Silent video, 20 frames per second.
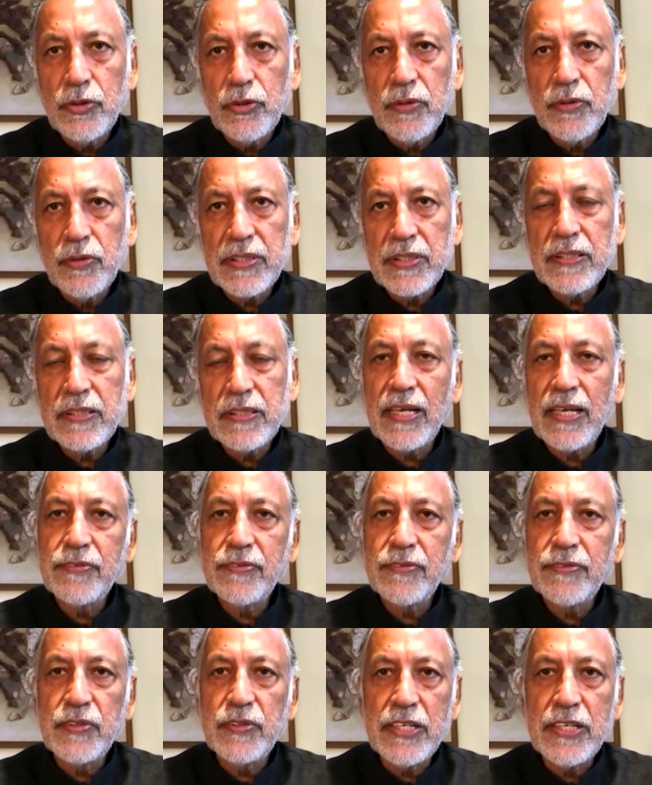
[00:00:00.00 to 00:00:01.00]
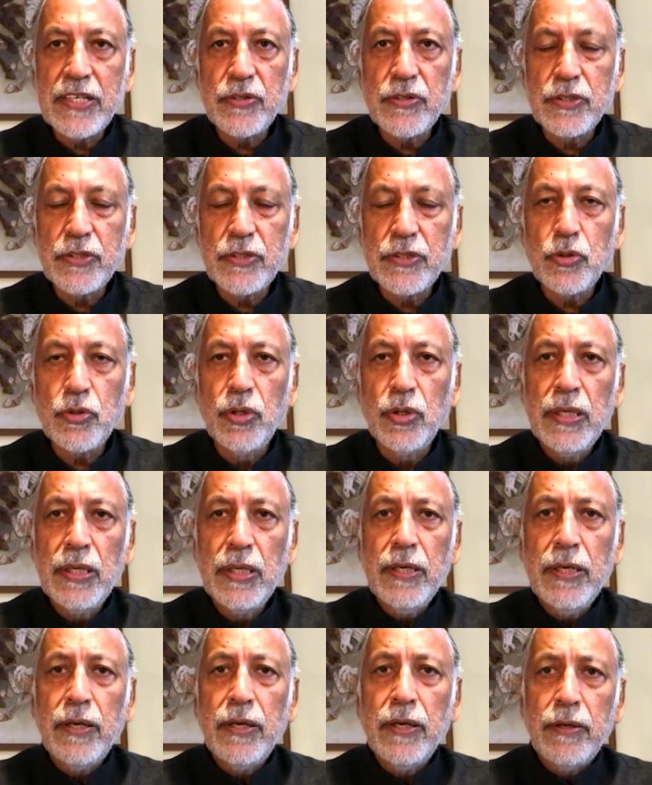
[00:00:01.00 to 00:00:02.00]
Universities centuries. So
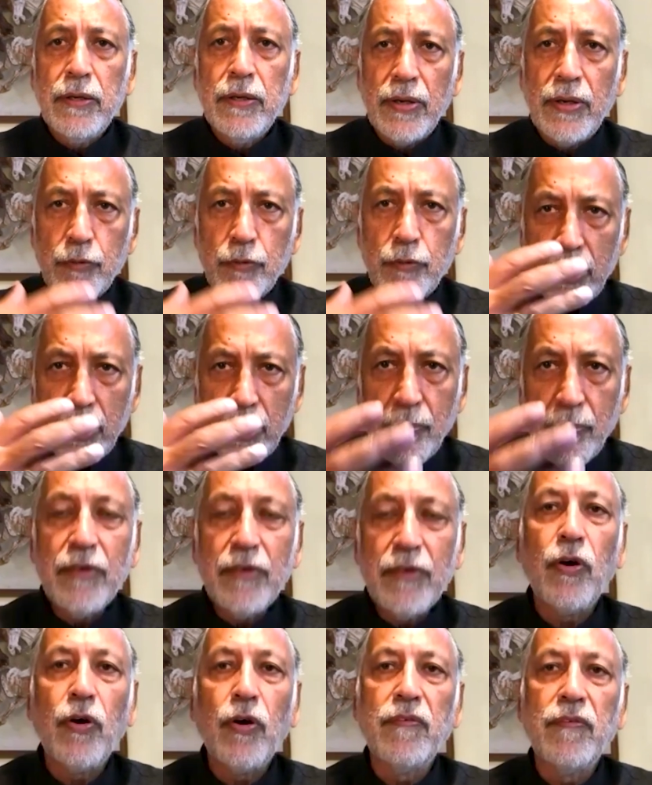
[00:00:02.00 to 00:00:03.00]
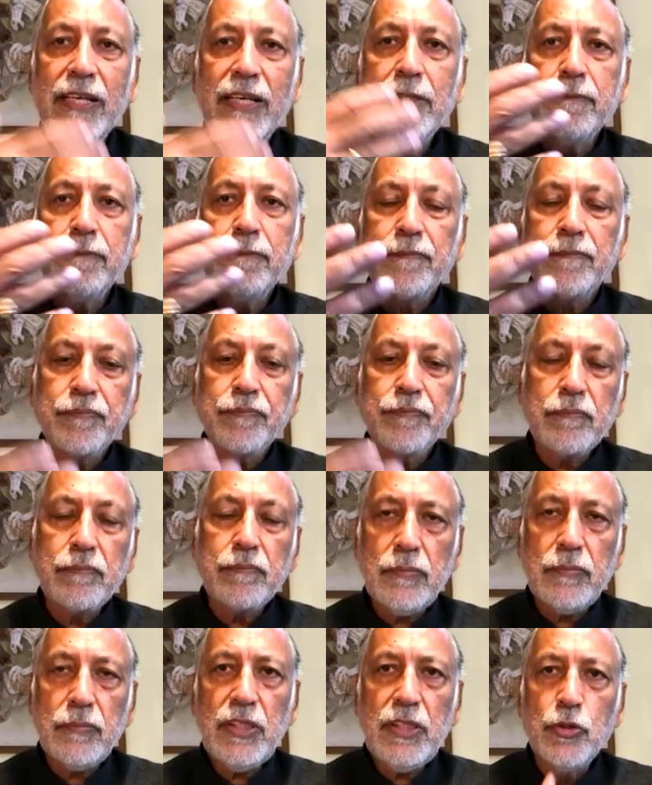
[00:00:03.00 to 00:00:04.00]
you have to keep evolving.
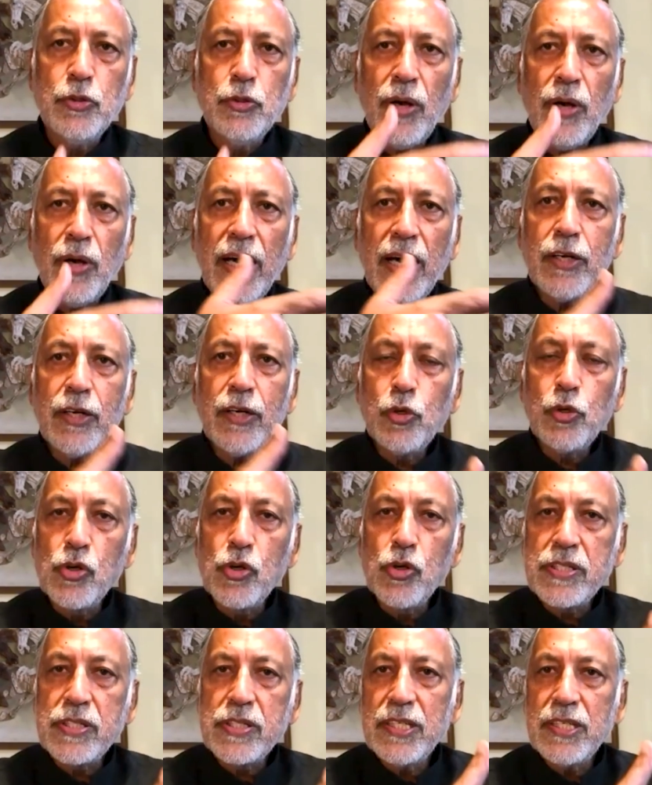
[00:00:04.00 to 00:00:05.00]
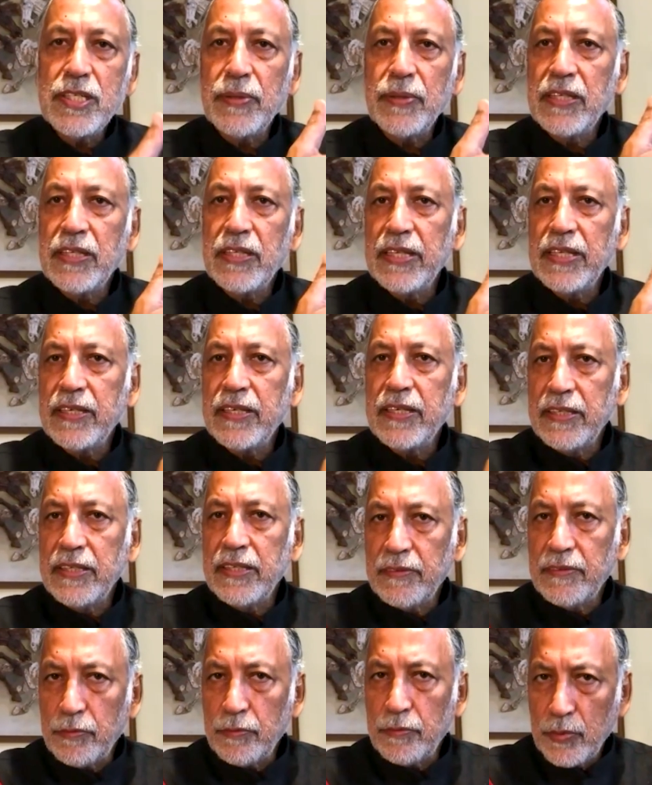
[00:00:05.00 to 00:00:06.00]
Mm-hmm. So our courses, whether they are
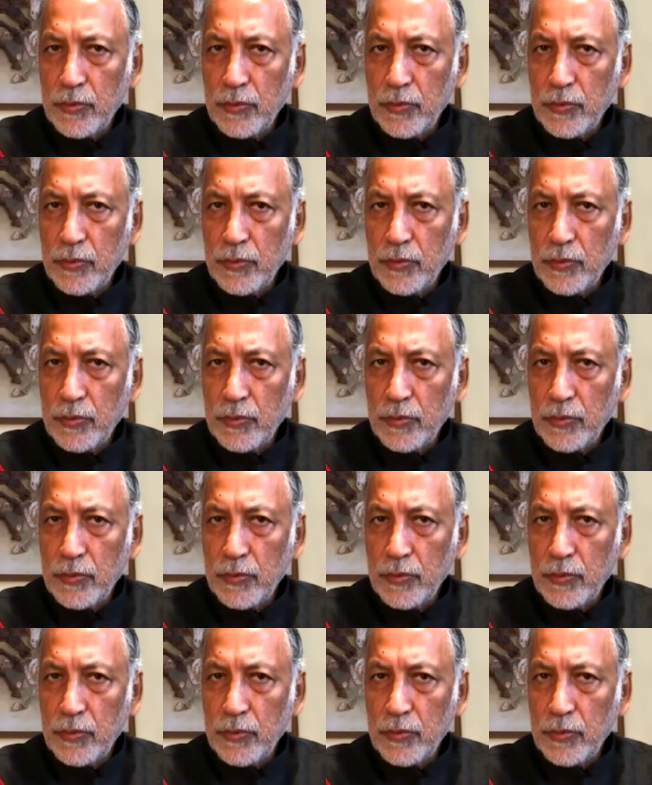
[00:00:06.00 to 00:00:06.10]
in